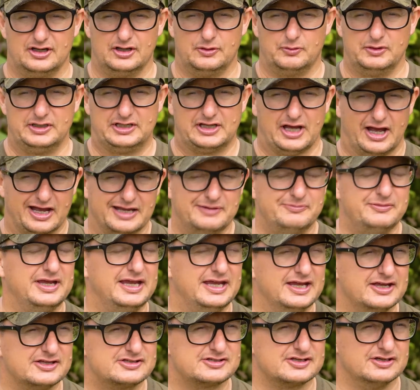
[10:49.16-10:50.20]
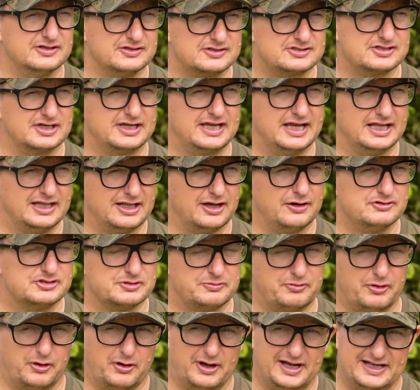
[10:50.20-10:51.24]
We came here to get loads
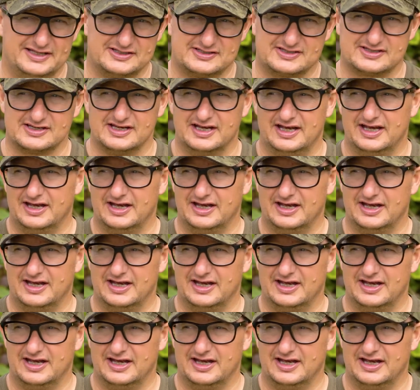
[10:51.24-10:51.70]
of bites.